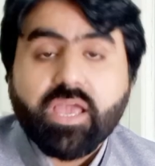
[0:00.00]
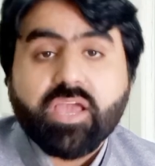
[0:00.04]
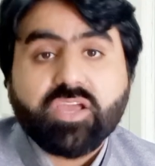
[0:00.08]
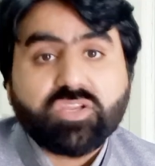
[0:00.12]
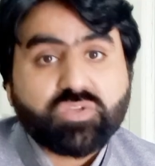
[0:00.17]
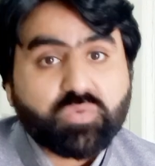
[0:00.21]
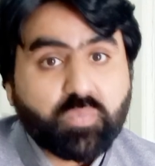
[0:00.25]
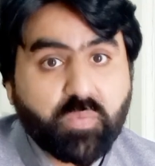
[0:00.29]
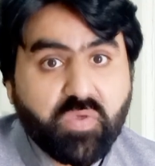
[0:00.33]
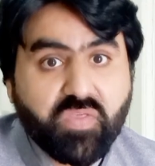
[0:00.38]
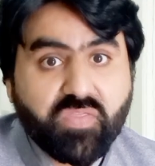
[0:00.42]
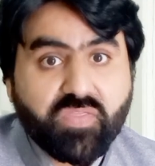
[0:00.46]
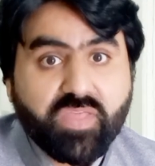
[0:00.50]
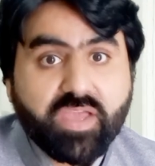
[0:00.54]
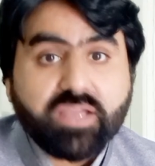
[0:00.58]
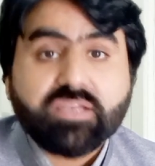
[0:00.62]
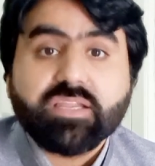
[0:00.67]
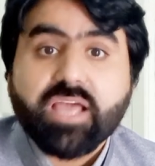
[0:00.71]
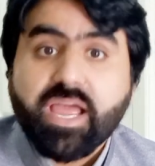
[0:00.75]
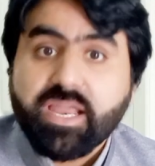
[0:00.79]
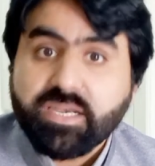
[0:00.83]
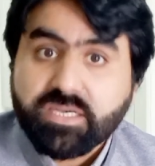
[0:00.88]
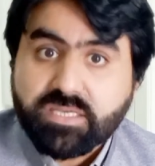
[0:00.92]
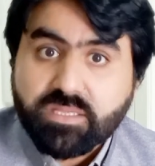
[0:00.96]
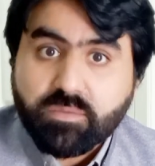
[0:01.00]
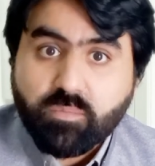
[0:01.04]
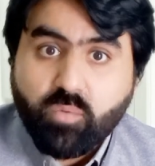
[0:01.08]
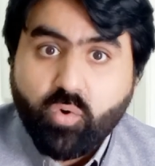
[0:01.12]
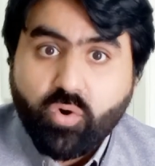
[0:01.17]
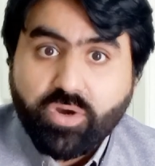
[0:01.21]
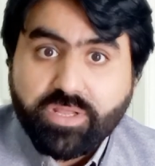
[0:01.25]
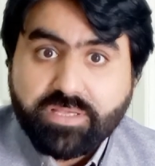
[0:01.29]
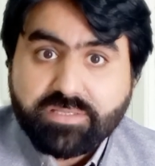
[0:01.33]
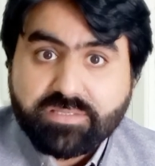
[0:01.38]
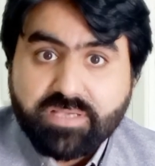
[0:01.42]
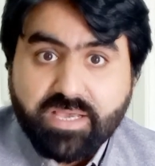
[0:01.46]
It means that
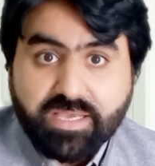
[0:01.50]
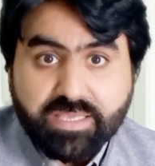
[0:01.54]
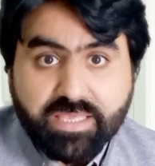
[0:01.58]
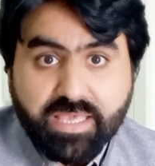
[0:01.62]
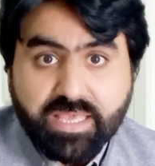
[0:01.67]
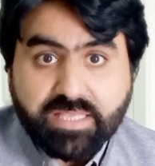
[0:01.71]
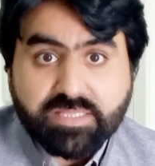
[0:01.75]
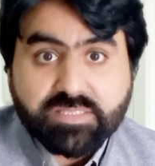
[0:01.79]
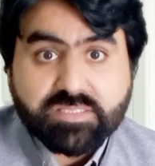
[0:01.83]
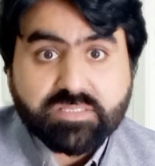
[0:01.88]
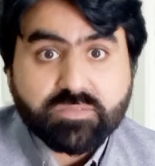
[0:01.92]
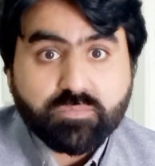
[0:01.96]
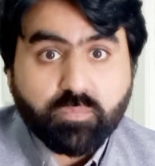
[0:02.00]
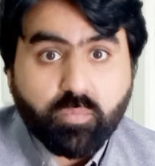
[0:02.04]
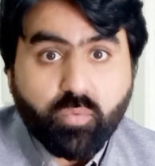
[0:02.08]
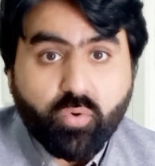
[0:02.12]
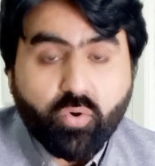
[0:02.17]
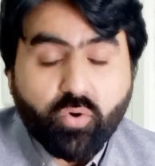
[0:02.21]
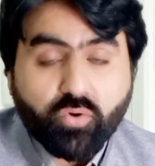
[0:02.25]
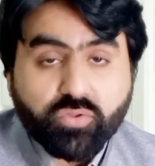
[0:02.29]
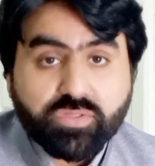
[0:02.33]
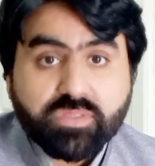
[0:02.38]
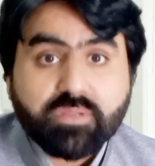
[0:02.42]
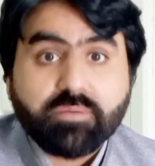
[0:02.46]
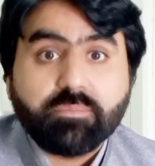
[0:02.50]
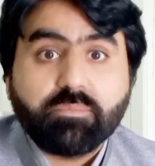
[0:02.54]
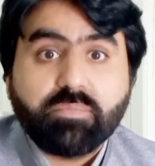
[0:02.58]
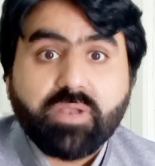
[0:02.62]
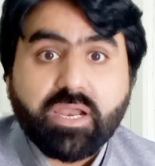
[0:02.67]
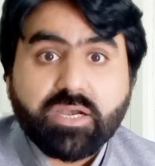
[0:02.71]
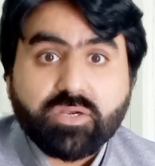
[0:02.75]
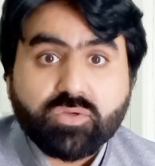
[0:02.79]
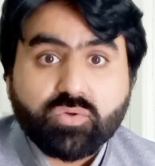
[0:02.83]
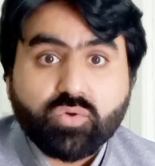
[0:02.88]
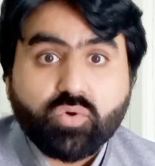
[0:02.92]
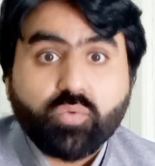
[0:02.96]
antibodies against both
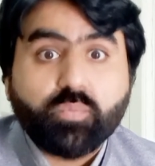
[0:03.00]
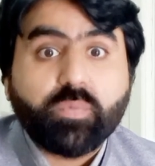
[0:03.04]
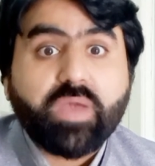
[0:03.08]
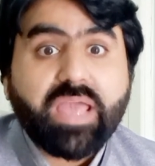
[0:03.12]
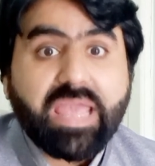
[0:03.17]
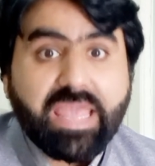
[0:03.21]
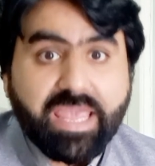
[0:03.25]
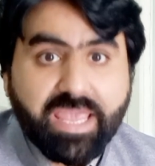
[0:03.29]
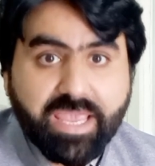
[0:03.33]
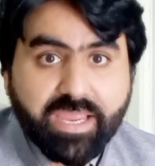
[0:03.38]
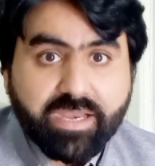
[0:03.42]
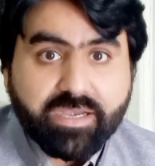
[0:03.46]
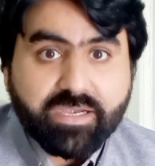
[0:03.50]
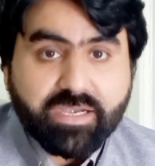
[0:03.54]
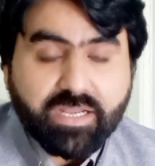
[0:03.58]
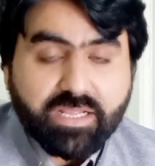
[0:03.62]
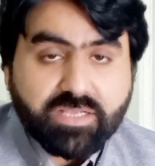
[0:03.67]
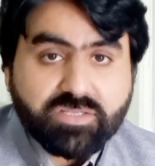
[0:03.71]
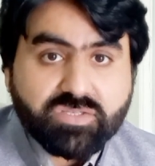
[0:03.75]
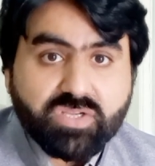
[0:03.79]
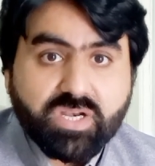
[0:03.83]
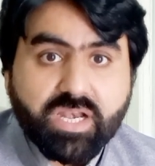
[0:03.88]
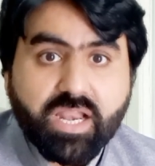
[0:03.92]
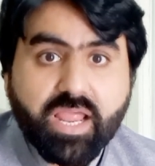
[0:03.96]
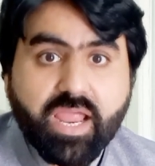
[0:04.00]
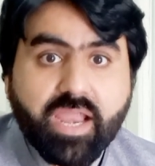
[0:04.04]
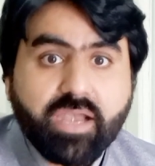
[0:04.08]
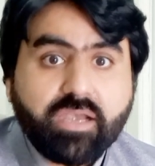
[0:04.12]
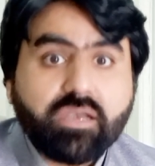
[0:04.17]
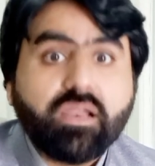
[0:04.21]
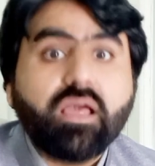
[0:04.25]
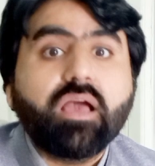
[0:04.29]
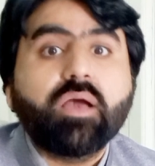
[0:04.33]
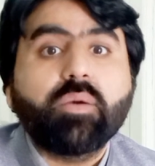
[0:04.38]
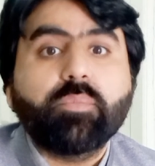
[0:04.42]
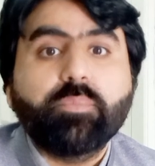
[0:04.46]
blood group A antigen
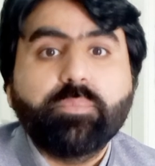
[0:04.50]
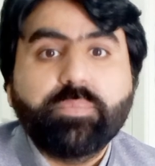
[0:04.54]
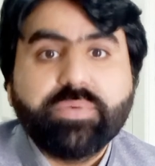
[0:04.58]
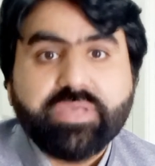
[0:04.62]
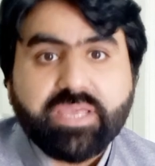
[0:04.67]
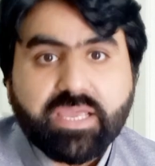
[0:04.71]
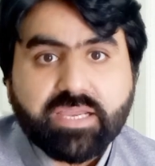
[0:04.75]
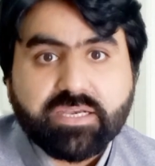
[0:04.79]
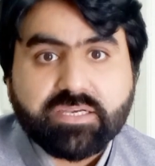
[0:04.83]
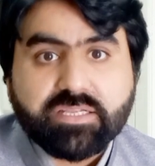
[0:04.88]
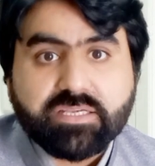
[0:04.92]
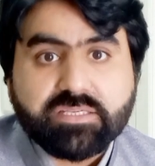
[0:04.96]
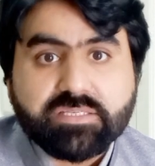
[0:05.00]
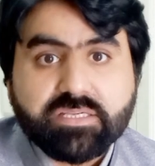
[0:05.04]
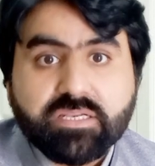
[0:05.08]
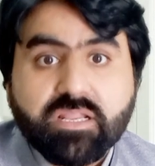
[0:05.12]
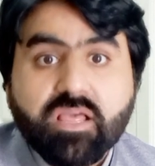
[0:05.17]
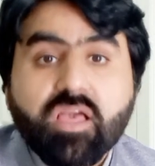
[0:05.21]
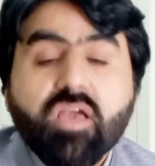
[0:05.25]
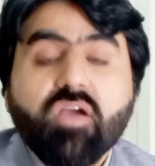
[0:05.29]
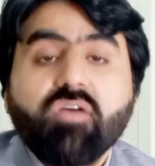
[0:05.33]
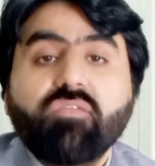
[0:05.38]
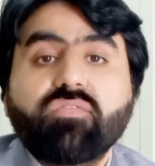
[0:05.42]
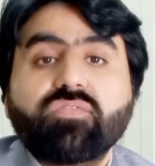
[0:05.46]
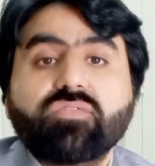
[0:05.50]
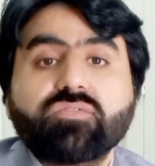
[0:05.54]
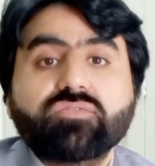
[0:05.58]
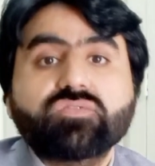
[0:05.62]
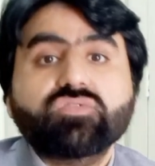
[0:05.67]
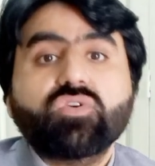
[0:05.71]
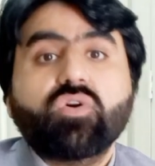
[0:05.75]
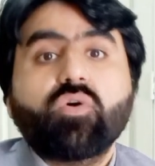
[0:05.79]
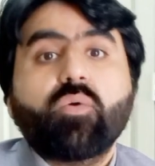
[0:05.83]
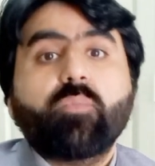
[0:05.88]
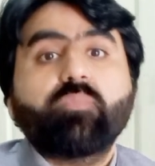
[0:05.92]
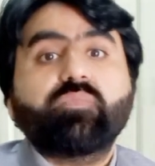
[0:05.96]
and B antigen.
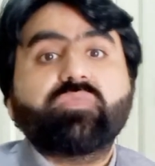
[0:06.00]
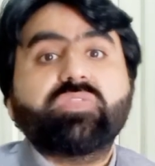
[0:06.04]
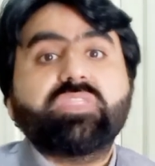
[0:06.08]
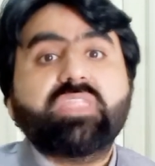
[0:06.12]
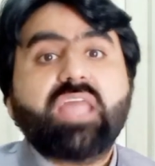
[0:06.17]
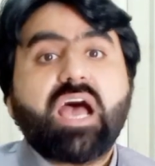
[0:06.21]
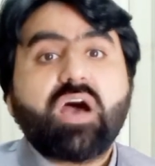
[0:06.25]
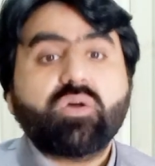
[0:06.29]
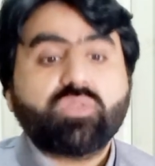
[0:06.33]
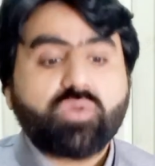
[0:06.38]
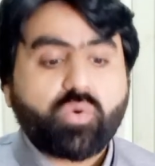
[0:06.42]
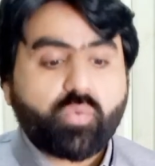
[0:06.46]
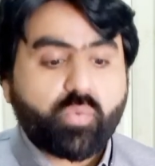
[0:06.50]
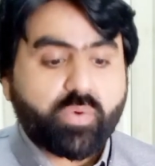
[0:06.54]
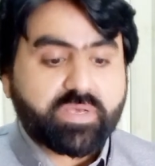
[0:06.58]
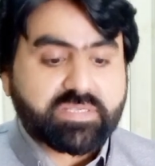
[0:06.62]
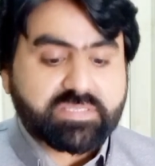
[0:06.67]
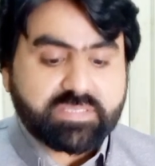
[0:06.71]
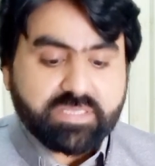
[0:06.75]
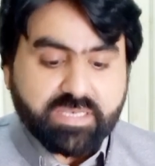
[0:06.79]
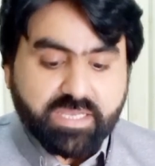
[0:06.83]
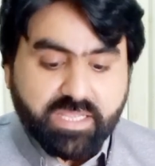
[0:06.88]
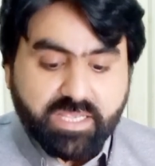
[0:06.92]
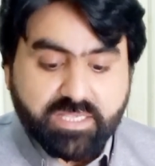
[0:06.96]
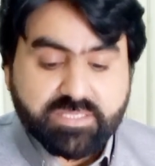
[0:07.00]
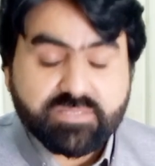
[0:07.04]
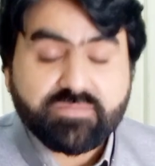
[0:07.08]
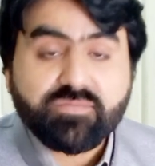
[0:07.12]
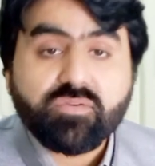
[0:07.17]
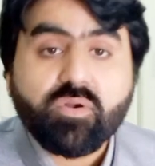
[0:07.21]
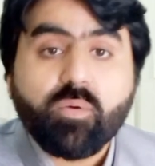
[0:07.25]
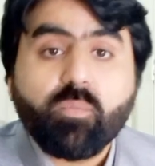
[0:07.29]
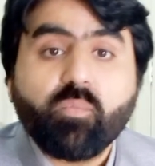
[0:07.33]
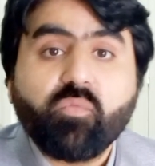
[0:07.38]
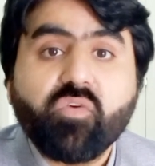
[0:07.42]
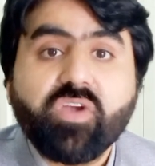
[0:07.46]
So now the question is,
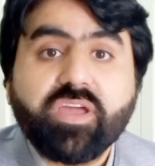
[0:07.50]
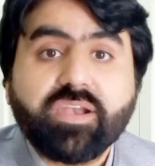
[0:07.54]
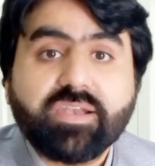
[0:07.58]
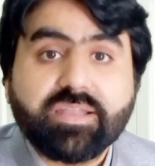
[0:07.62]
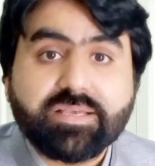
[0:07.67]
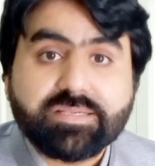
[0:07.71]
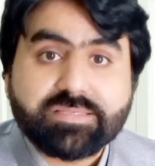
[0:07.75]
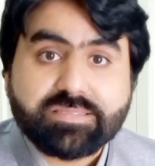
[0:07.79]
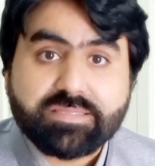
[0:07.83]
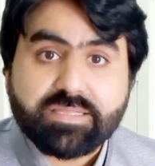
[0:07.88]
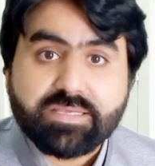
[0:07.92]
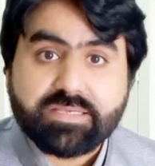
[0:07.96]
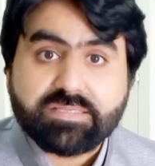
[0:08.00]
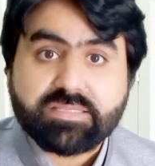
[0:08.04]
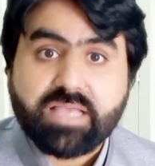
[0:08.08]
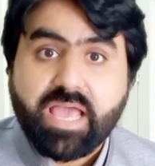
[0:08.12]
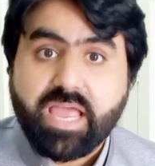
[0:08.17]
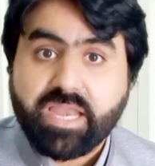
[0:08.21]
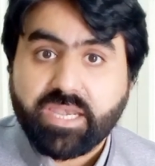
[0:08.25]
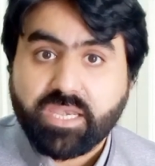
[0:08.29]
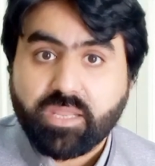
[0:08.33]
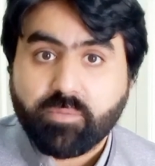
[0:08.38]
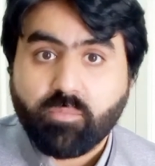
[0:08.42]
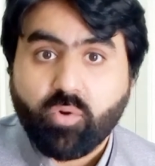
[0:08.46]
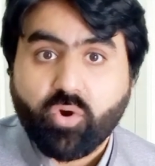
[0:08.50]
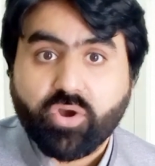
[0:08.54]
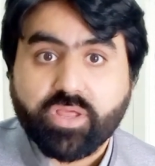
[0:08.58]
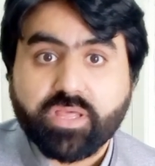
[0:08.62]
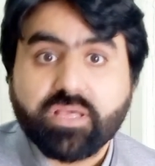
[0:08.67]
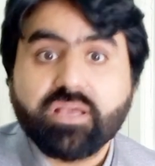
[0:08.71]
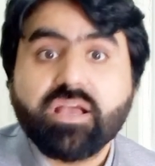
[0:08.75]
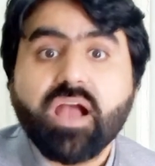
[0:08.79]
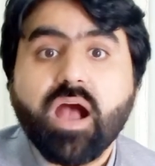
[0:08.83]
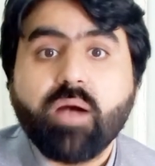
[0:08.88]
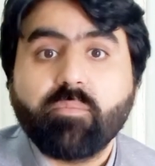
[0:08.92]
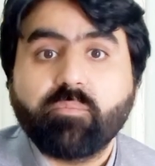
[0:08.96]
from where does these antibody
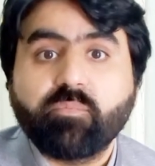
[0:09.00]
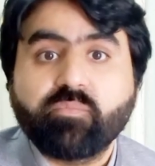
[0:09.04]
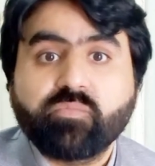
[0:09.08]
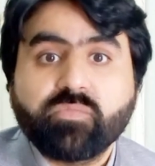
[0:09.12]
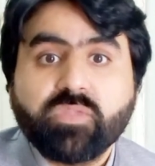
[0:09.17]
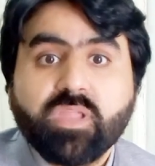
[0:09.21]
come?